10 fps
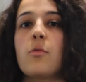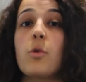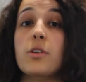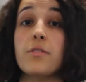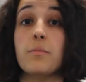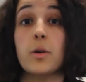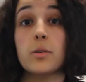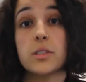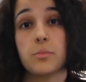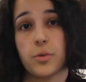One of the
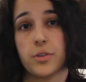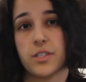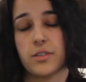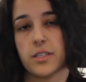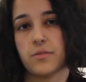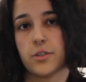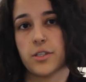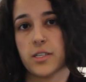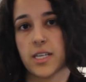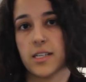most important
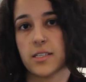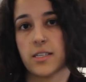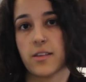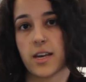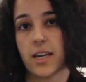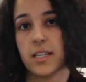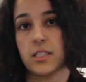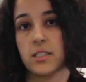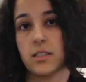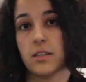transversal skills that
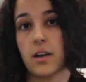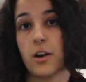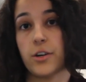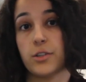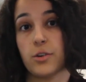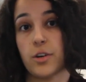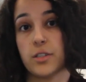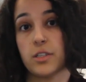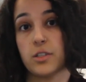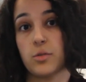kids are
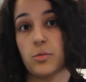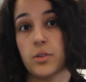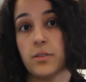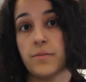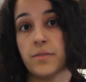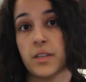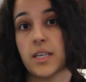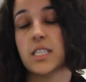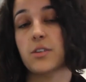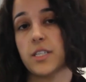taught in school
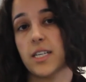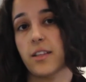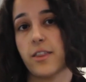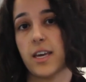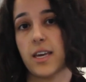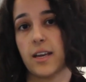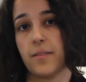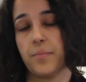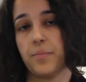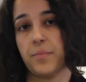is critical thinking.
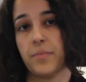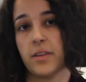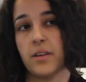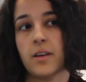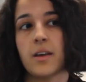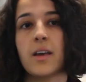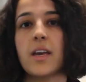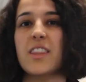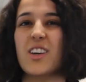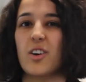
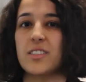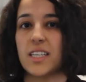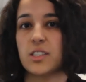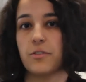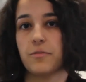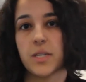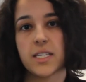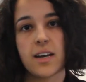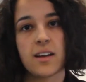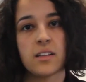In the context of
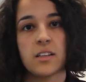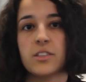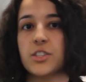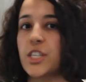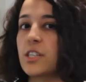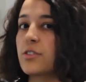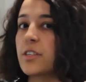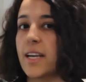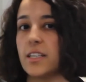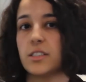media,
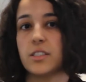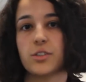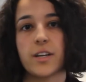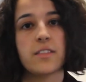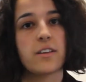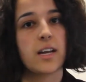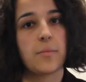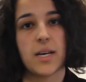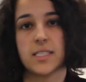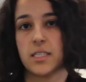children can train their
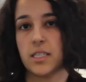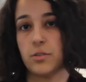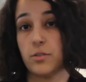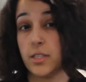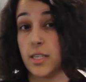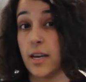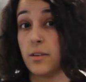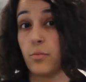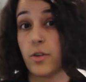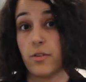capacity to decide
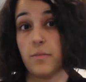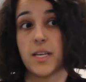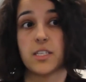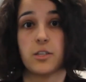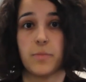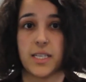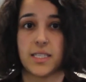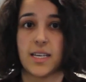whether a message makes